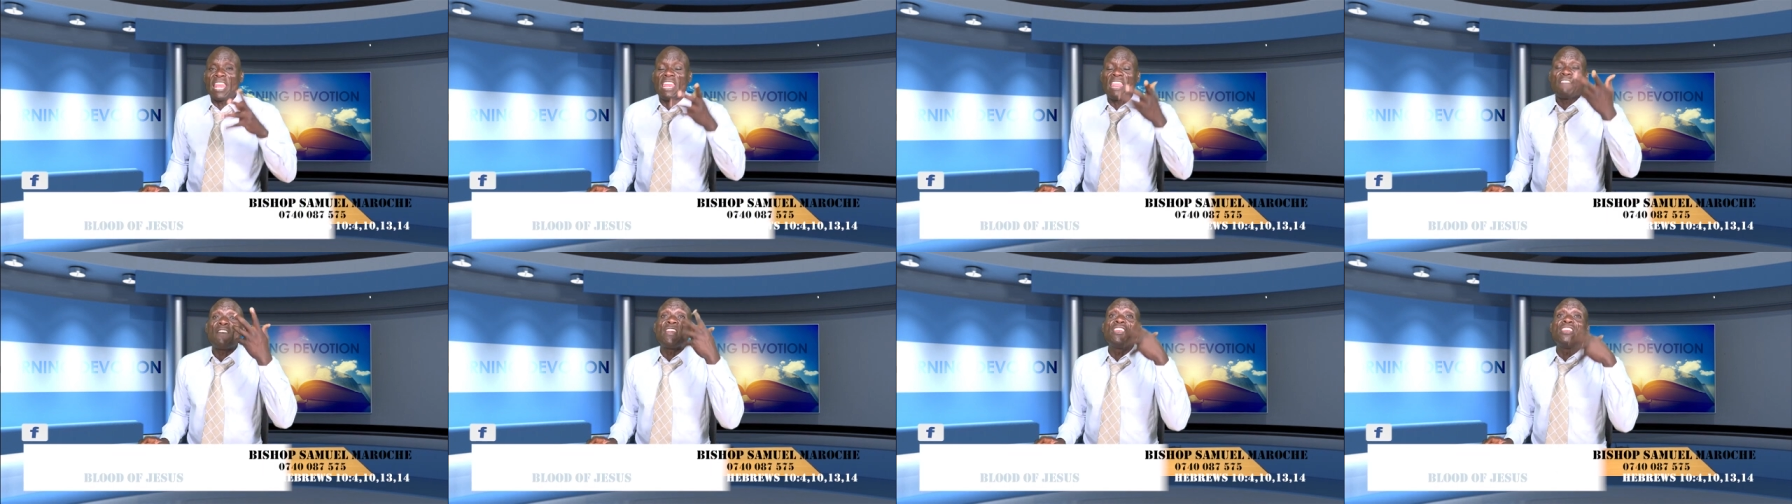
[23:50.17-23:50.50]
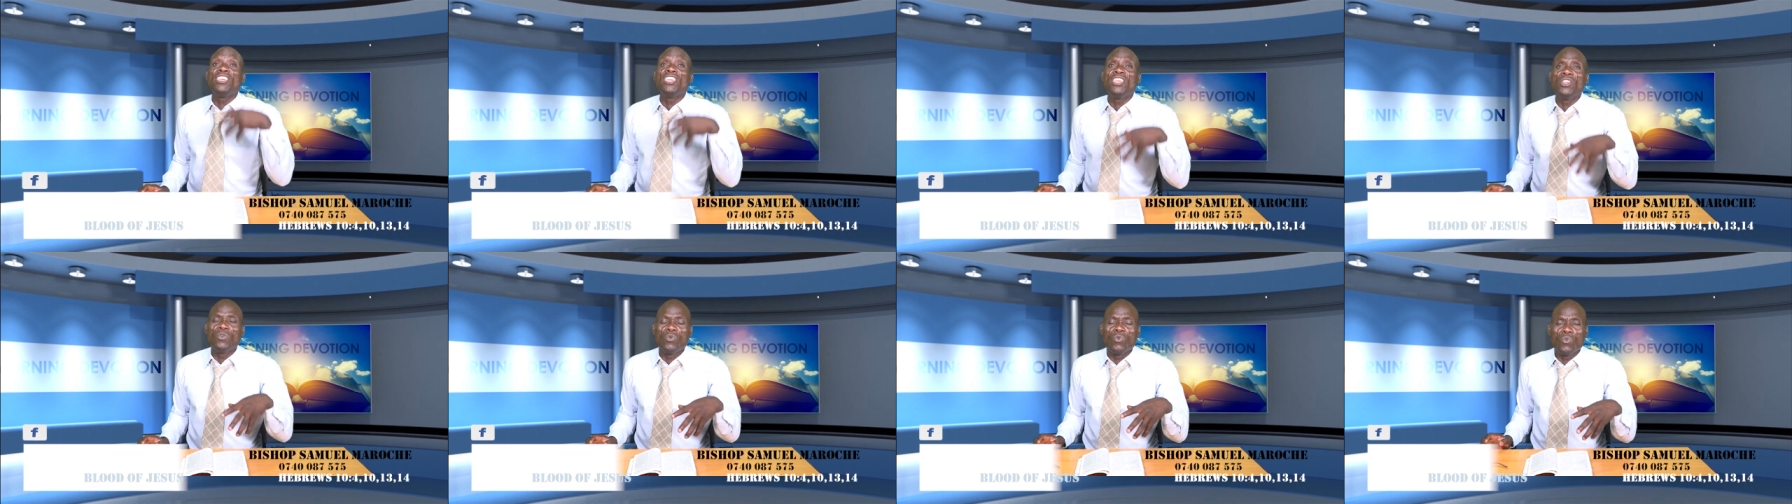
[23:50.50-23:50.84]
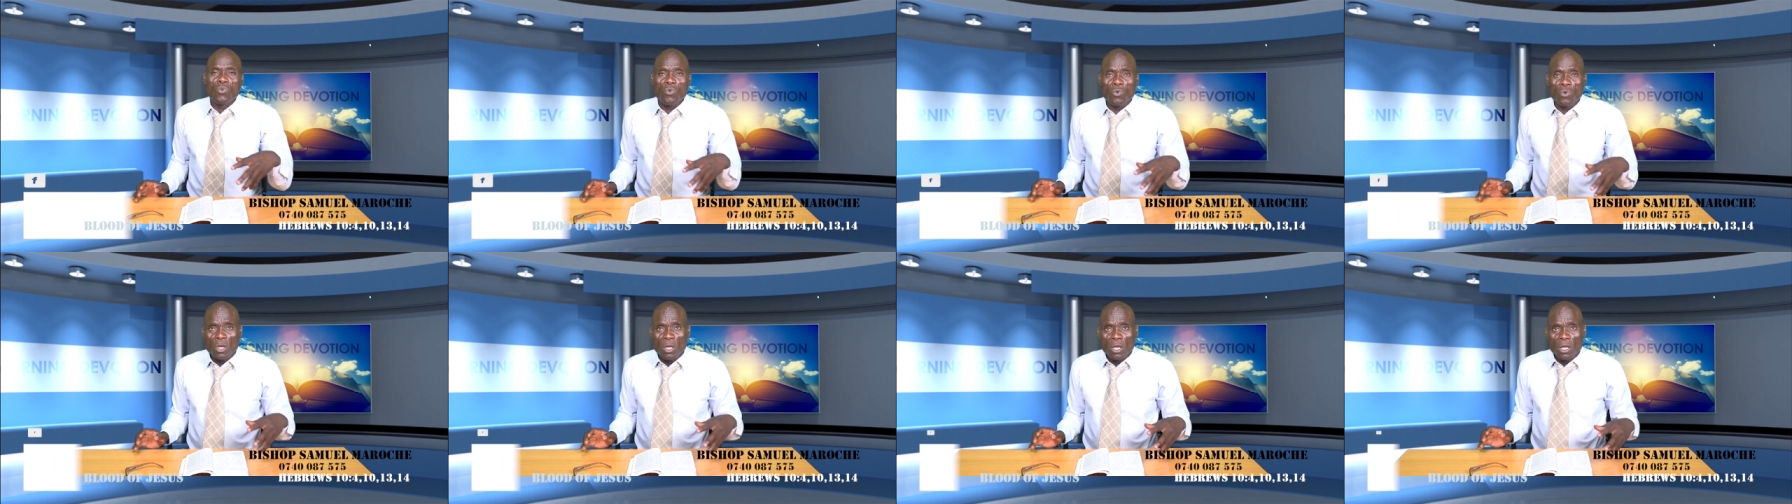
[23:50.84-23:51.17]
I never
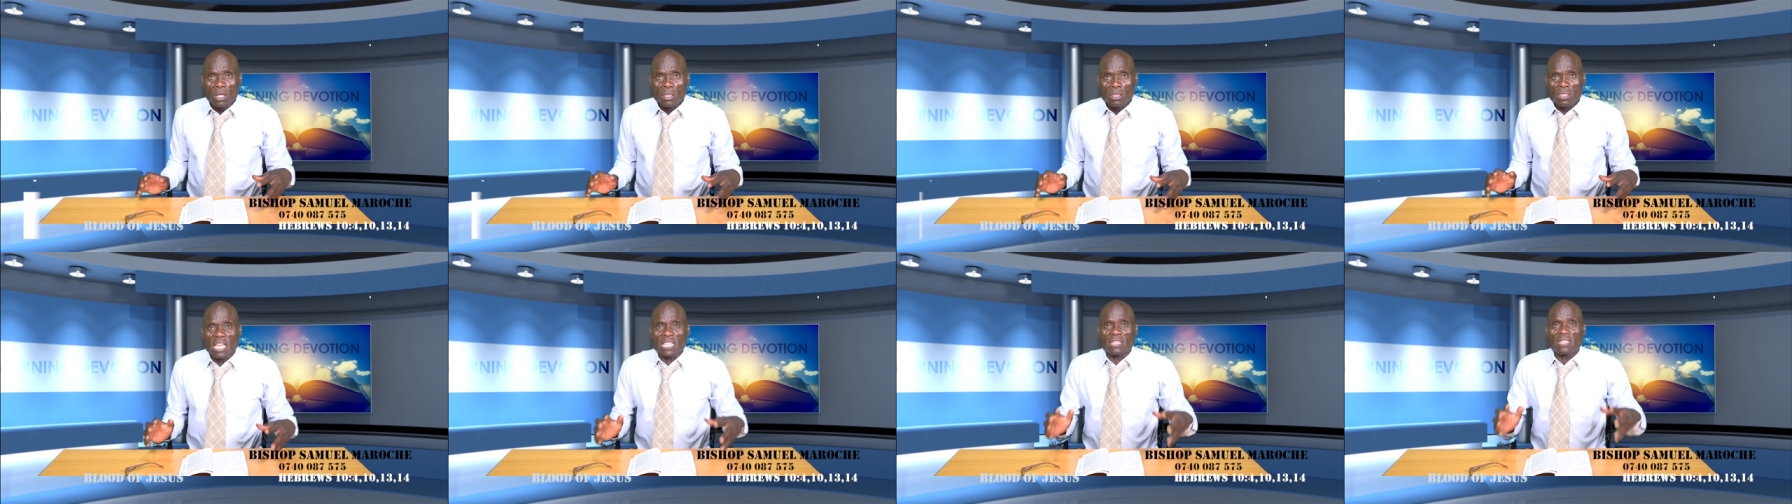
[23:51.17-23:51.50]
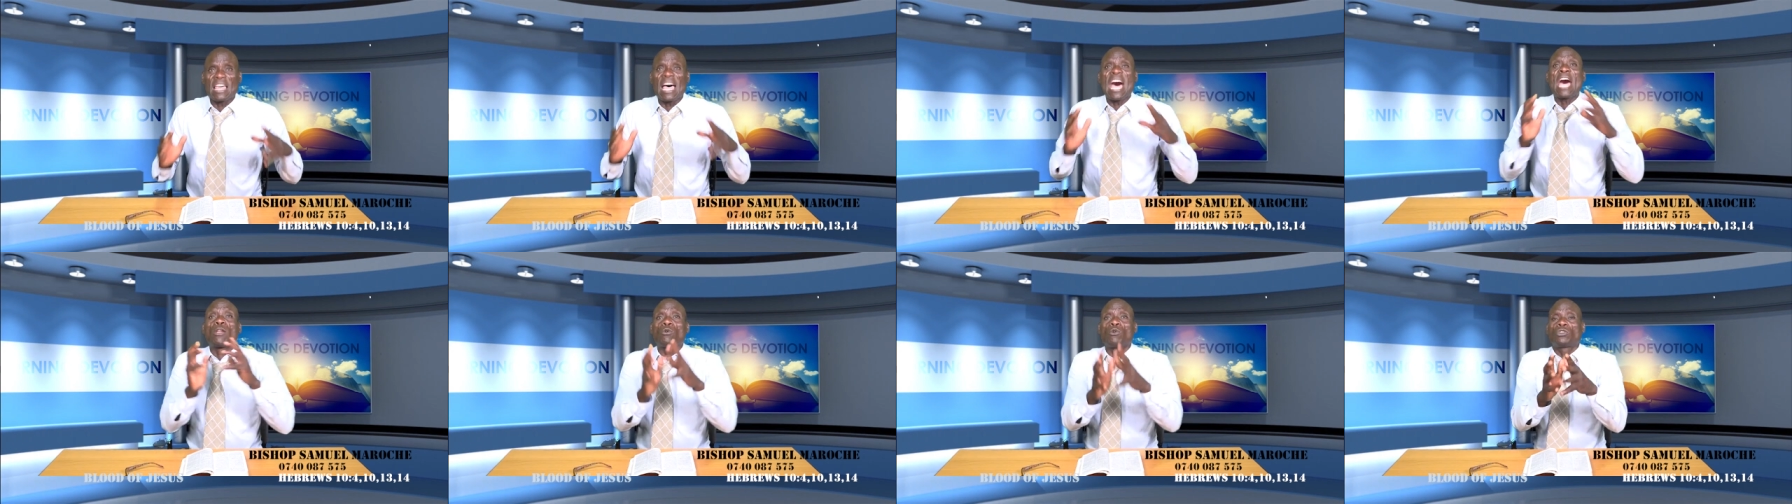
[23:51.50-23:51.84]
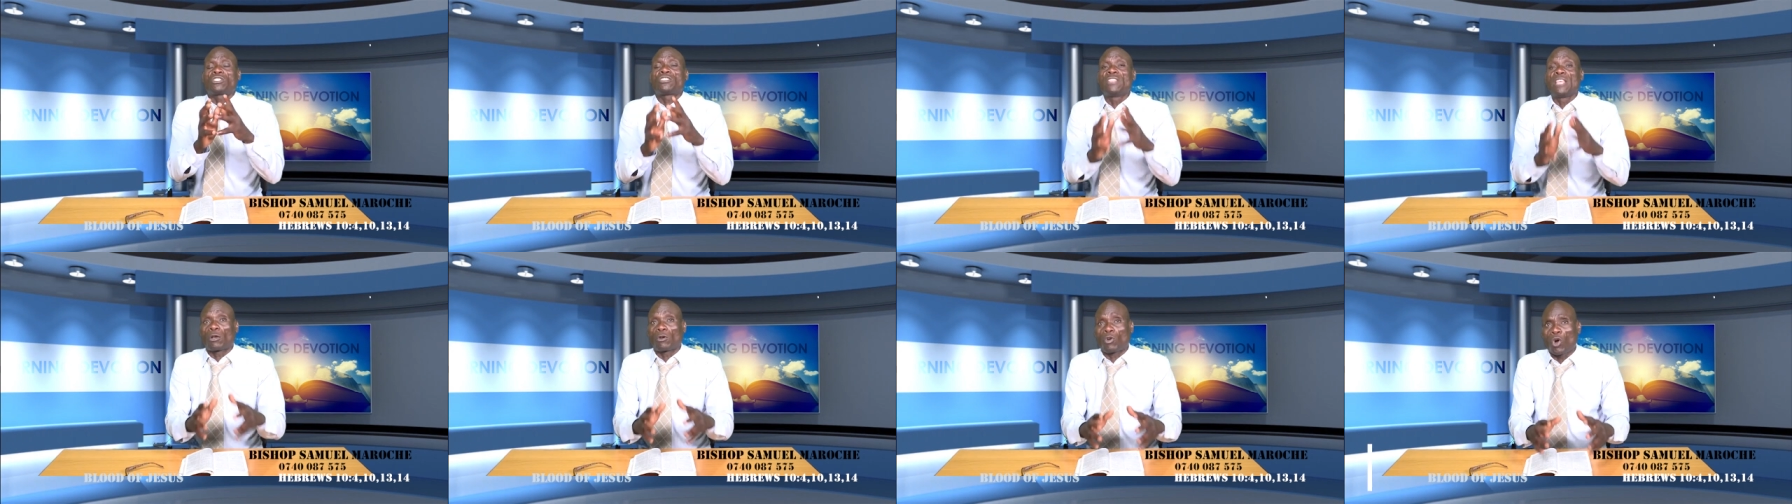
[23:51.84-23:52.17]
knew that
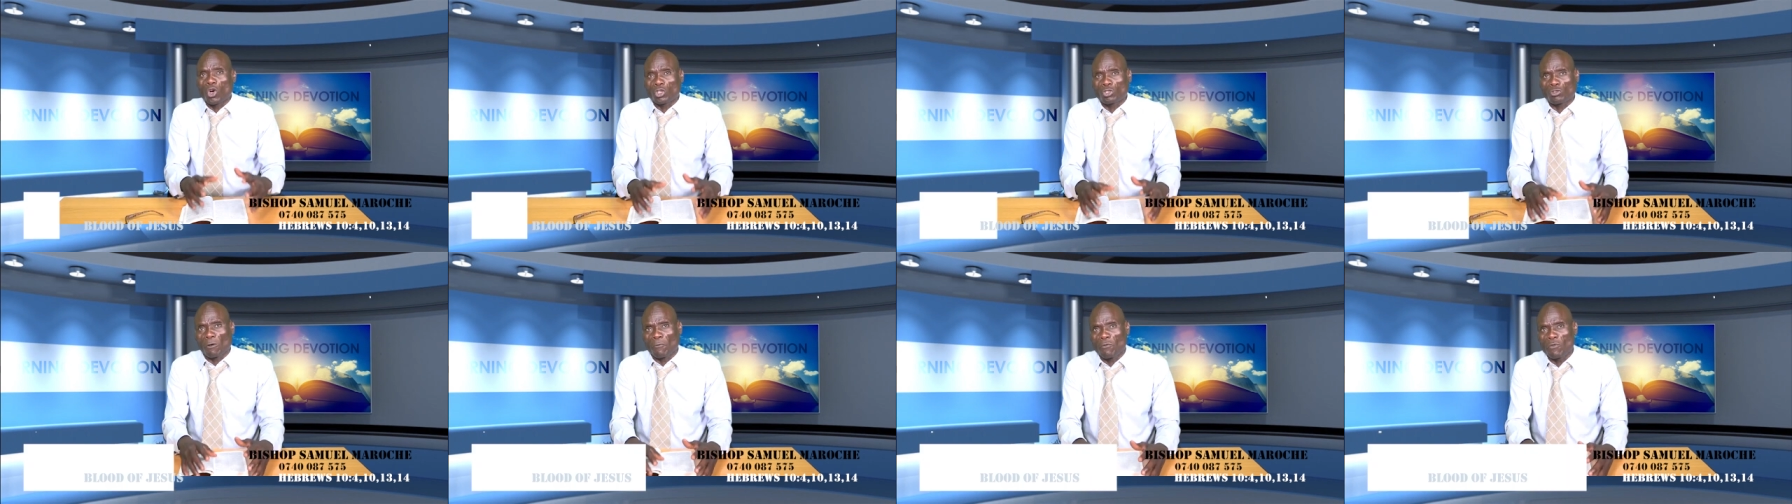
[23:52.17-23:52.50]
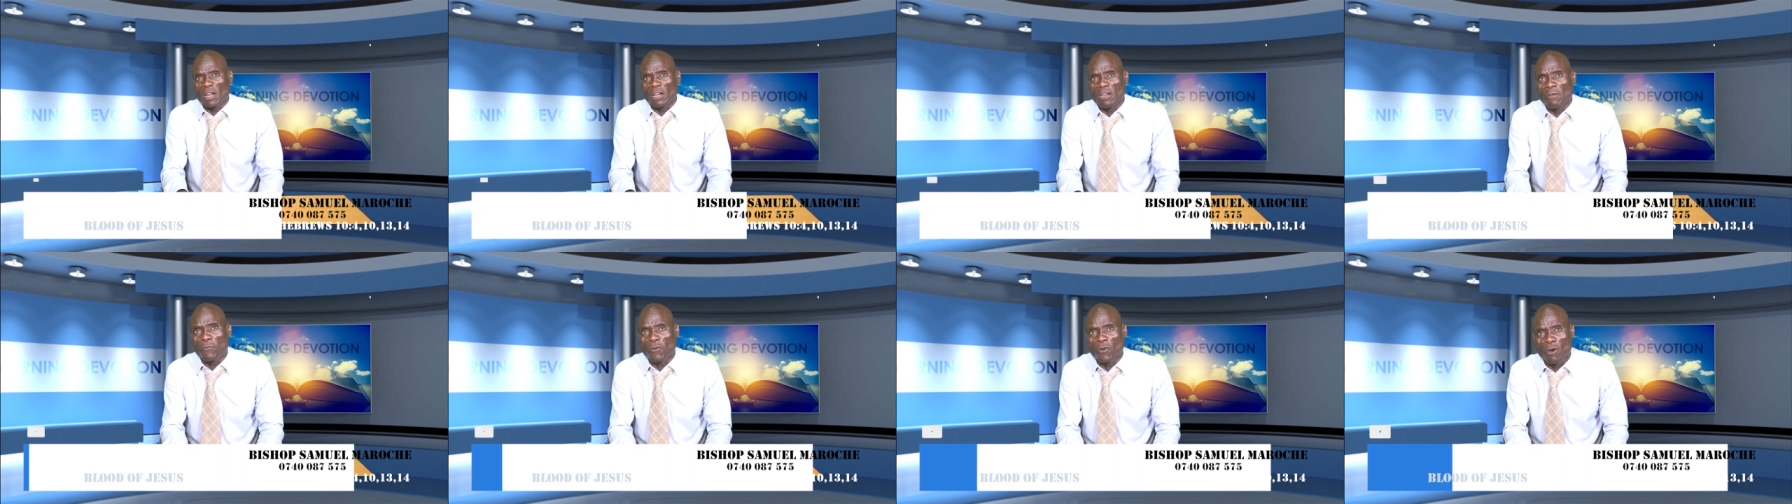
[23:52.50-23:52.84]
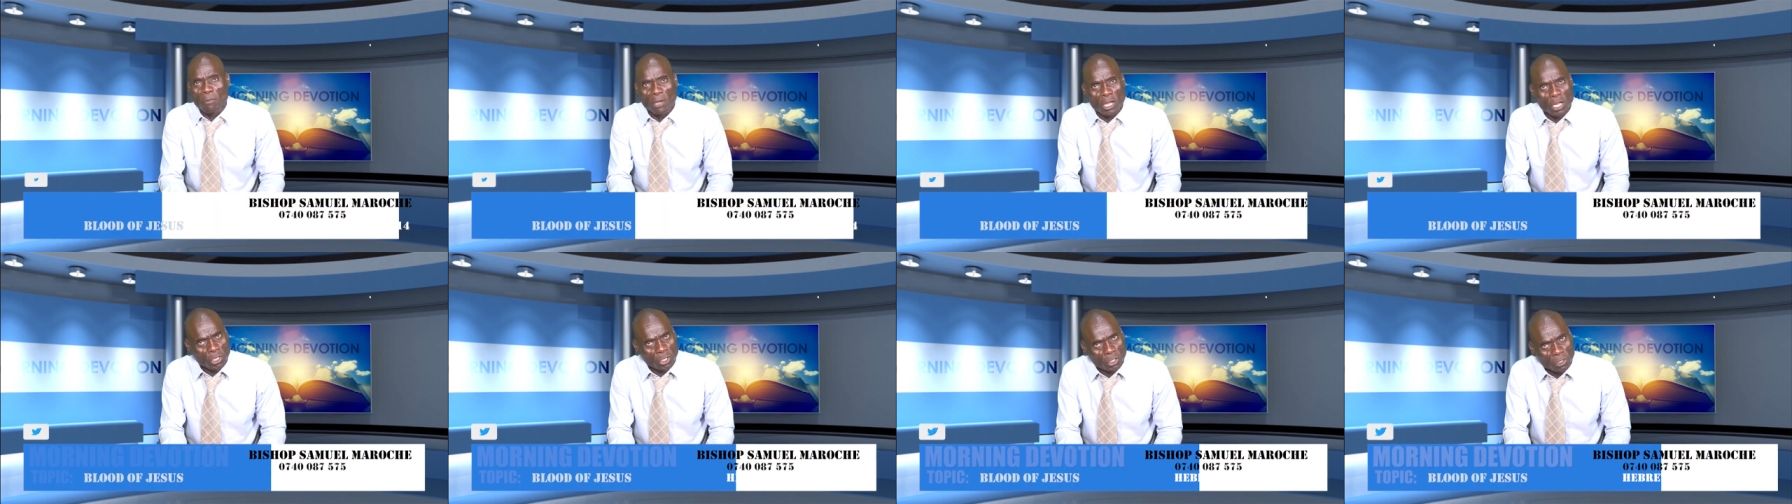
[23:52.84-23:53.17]
that was the cause of your
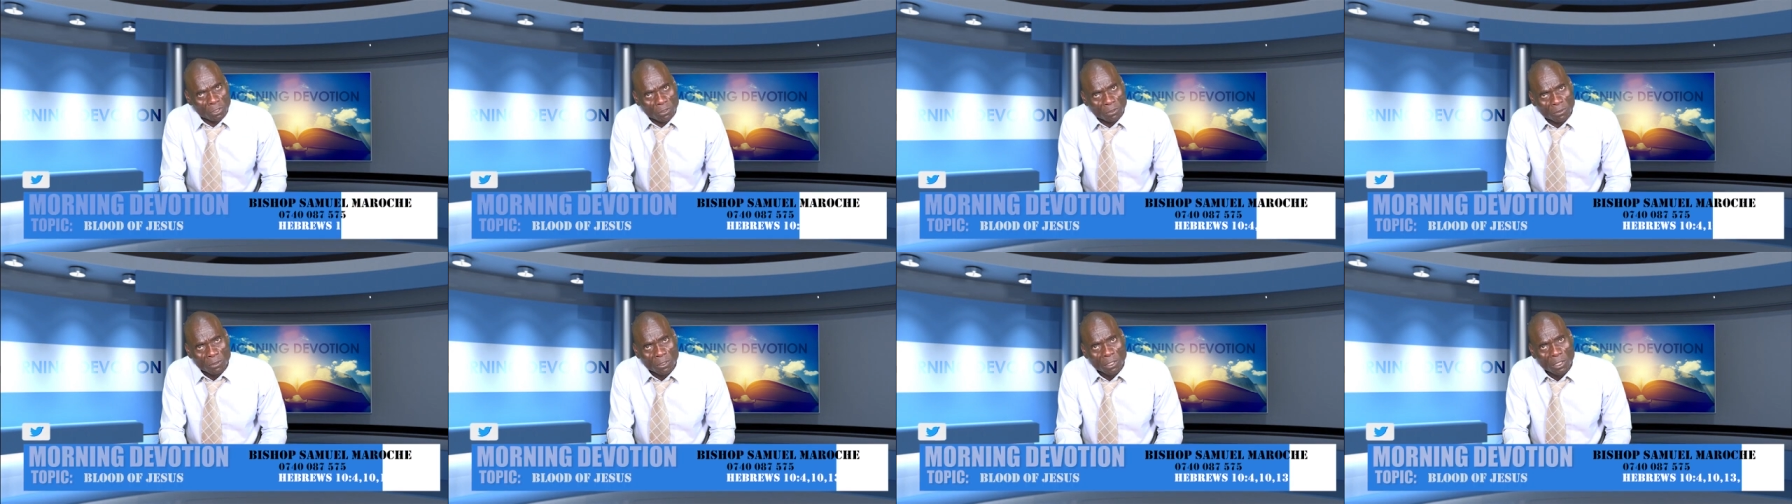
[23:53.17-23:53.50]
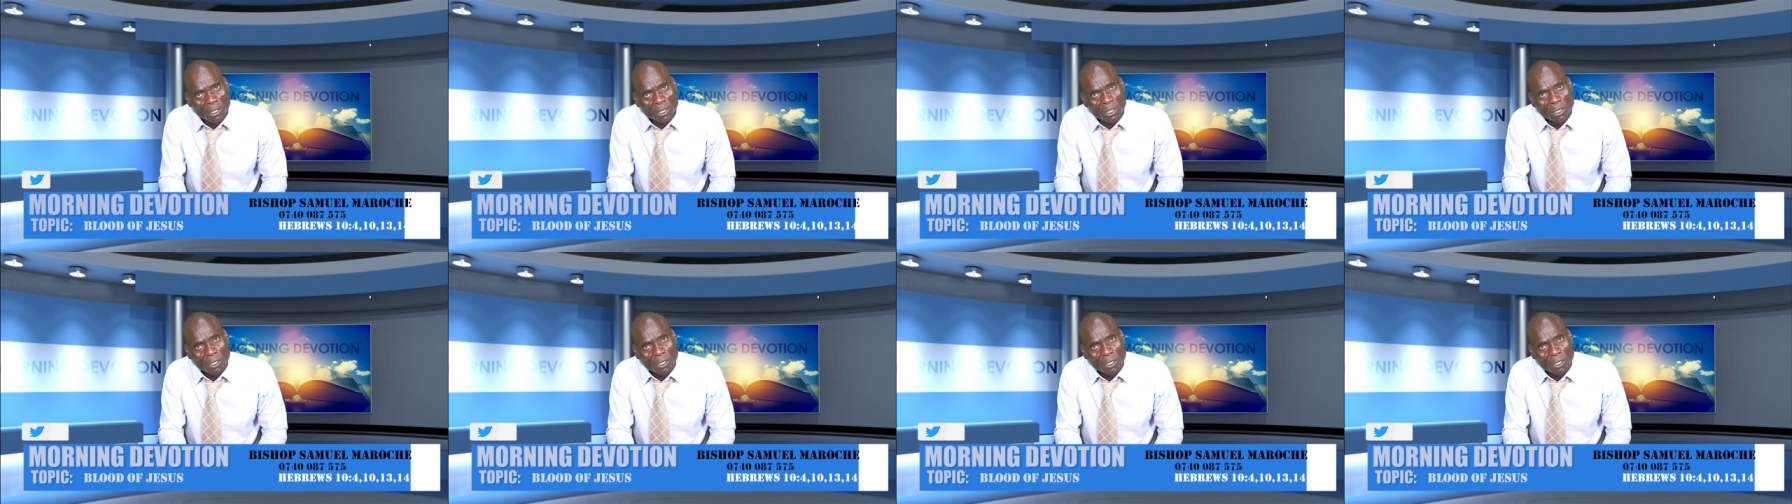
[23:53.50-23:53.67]
deformation.